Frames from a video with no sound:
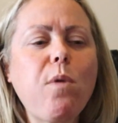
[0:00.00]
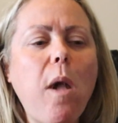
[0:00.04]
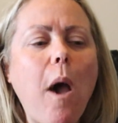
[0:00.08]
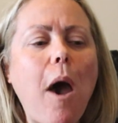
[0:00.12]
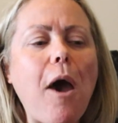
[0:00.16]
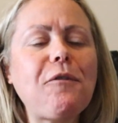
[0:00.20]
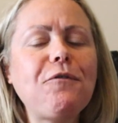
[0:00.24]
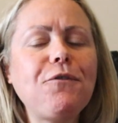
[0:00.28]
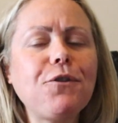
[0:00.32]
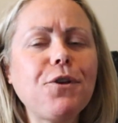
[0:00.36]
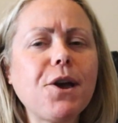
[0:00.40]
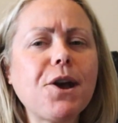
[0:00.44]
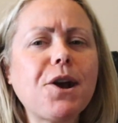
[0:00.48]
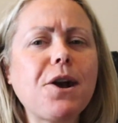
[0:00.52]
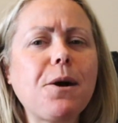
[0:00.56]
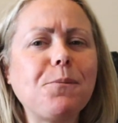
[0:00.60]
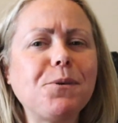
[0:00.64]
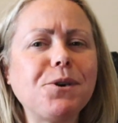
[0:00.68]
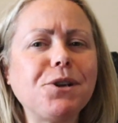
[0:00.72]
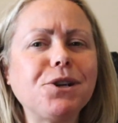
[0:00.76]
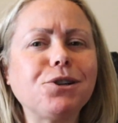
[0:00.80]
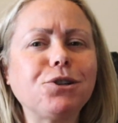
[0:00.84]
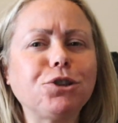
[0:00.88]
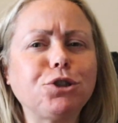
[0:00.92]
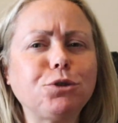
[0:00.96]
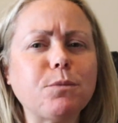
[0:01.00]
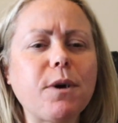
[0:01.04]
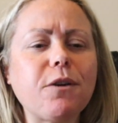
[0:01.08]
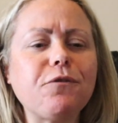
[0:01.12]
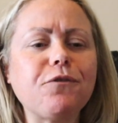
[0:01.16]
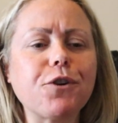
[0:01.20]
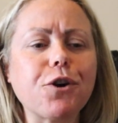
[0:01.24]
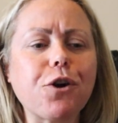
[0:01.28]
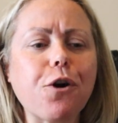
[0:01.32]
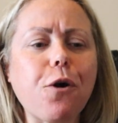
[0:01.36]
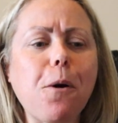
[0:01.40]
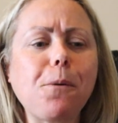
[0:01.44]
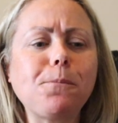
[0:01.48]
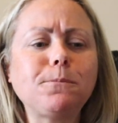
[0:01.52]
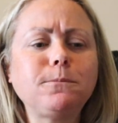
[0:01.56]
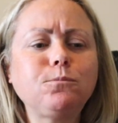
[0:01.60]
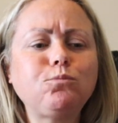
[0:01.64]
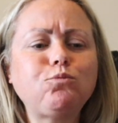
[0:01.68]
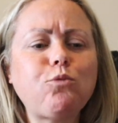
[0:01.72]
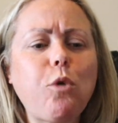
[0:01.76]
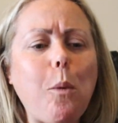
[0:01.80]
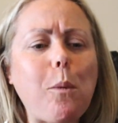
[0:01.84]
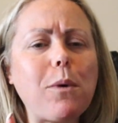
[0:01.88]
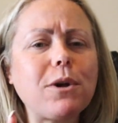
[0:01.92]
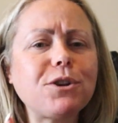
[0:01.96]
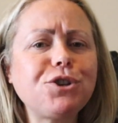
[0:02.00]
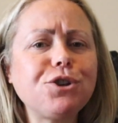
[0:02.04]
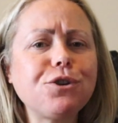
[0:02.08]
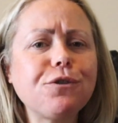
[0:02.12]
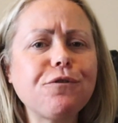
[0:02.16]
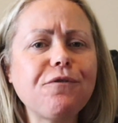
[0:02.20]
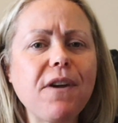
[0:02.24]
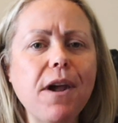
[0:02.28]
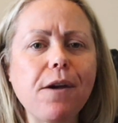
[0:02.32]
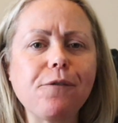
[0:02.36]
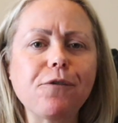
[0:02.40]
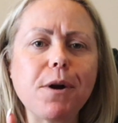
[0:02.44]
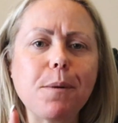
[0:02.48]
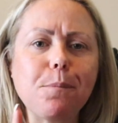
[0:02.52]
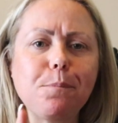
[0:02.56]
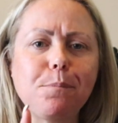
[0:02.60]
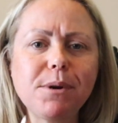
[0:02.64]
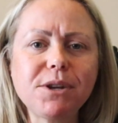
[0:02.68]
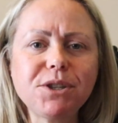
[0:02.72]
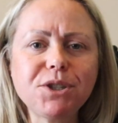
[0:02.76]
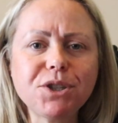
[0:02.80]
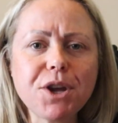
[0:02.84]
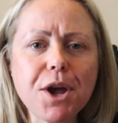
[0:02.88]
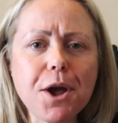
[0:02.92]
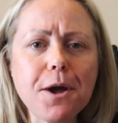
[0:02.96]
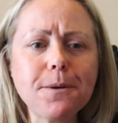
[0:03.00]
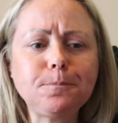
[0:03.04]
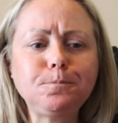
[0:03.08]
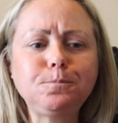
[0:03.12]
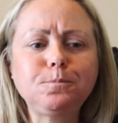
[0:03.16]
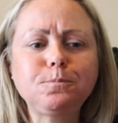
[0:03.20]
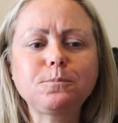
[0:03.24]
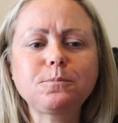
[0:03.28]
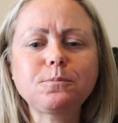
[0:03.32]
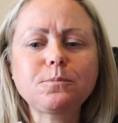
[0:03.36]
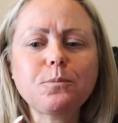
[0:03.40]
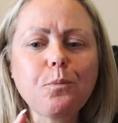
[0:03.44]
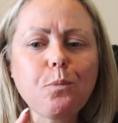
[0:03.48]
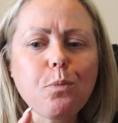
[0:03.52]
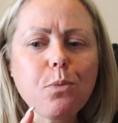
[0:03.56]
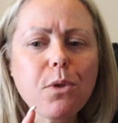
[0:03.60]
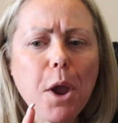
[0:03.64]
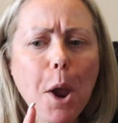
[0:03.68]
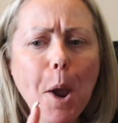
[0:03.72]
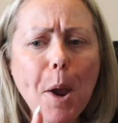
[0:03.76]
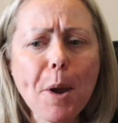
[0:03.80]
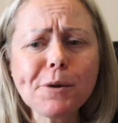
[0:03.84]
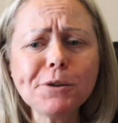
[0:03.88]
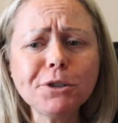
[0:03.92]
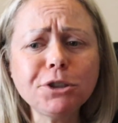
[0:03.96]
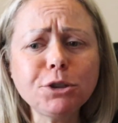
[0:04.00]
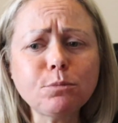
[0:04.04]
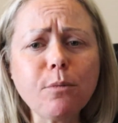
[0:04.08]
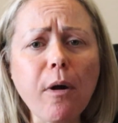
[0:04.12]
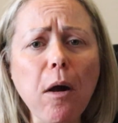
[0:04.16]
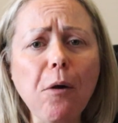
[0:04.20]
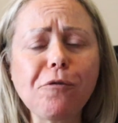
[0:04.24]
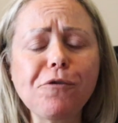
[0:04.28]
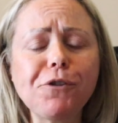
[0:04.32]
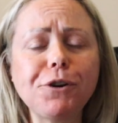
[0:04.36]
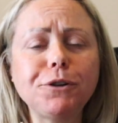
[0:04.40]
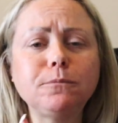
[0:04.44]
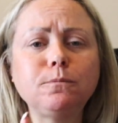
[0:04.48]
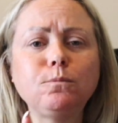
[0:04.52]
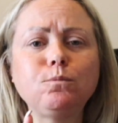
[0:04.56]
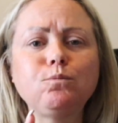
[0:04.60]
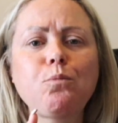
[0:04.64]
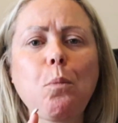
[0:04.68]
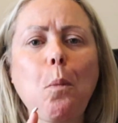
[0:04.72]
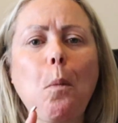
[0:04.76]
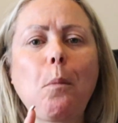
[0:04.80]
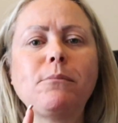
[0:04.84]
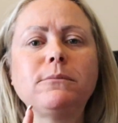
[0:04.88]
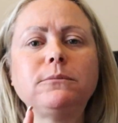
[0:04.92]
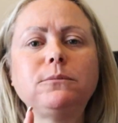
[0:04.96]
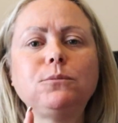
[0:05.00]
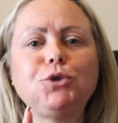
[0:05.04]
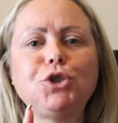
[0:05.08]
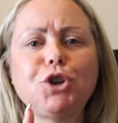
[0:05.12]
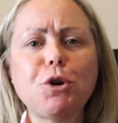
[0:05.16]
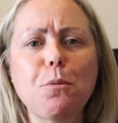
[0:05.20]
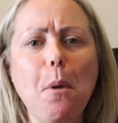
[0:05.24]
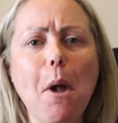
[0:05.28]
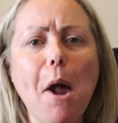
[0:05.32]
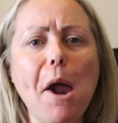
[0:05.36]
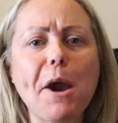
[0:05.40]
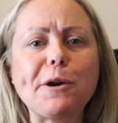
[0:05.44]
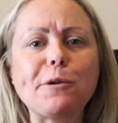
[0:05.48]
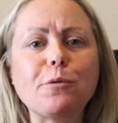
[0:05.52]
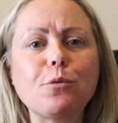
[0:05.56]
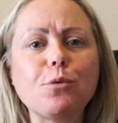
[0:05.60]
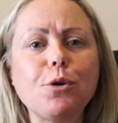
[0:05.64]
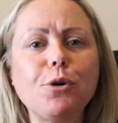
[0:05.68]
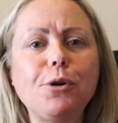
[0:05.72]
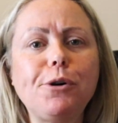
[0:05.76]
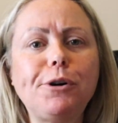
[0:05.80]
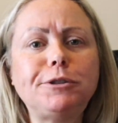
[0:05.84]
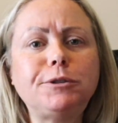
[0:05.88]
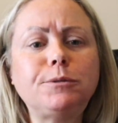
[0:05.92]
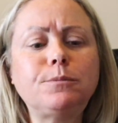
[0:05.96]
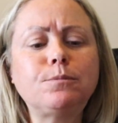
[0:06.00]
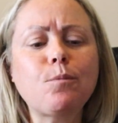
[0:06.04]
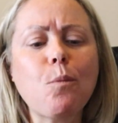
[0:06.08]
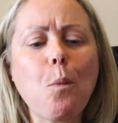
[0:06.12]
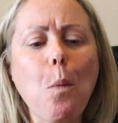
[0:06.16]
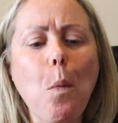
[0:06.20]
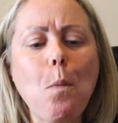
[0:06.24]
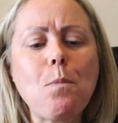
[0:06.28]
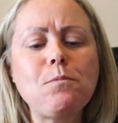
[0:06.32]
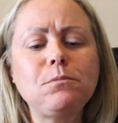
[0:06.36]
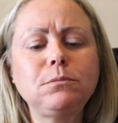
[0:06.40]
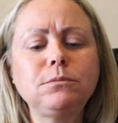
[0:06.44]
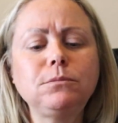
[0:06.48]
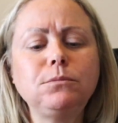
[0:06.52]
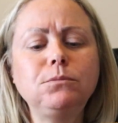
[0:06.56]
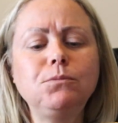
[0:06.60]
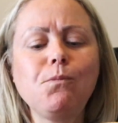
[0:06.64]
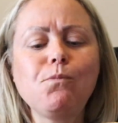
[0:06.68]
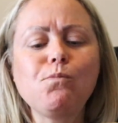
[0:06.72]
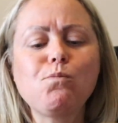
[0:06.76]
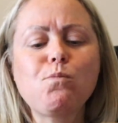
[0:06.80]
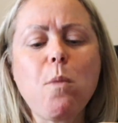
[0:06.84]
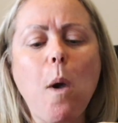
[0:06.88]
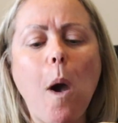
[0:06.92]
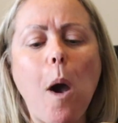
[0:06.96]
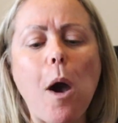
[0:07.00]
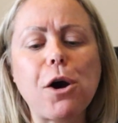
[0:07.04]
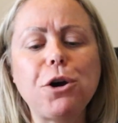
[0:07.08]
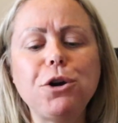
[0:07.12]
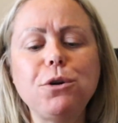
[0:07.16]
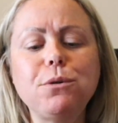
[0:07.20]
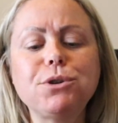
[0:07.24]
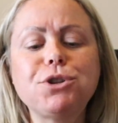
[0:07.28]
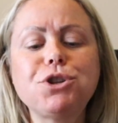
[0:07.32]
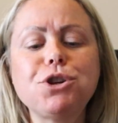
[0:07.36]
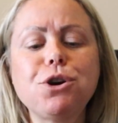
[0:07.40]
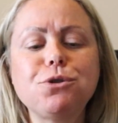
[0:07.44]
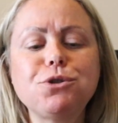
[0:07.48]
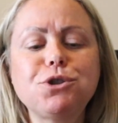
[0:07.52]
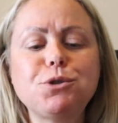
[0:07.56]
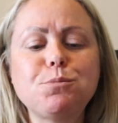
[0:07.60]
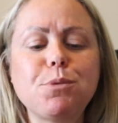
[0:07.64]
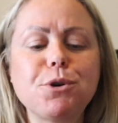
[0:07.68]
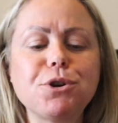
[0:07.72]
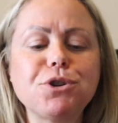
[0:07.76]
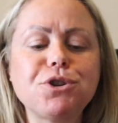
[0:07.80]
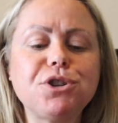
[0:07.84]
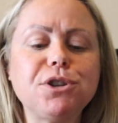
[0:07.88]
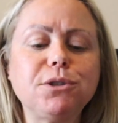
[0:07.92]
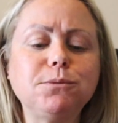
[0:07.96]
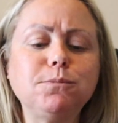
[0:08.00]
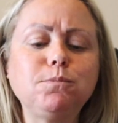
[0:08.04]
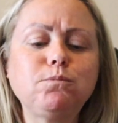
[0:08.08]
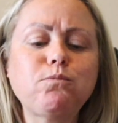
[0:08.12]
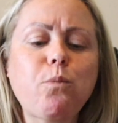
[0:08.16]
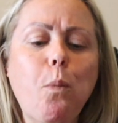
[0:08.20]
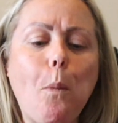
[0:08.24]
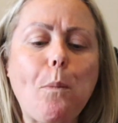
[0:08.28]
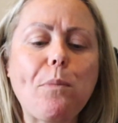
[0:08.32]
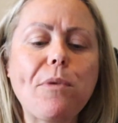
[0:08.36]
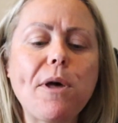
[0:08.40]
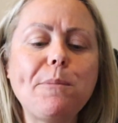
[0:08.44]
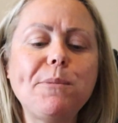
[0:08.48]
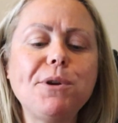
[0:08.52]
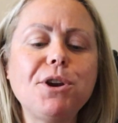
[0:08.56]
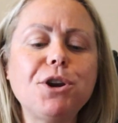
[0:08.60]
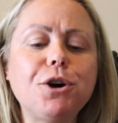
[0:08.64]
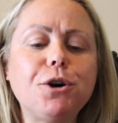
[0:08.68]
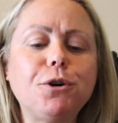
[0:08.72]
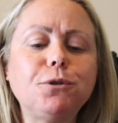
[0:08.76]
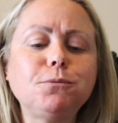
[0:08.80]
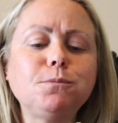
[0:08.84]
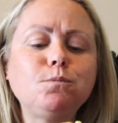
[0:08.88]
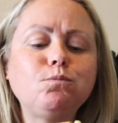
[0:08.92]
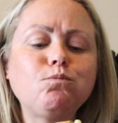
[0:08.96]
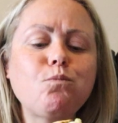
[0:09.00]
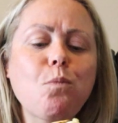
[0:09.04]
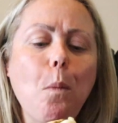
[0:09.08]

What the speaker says: I feel like I'm an English muffin girl. What's your favorite? Biscuit, English muffin, ciabatta roll? Are you a toast person? Let me know.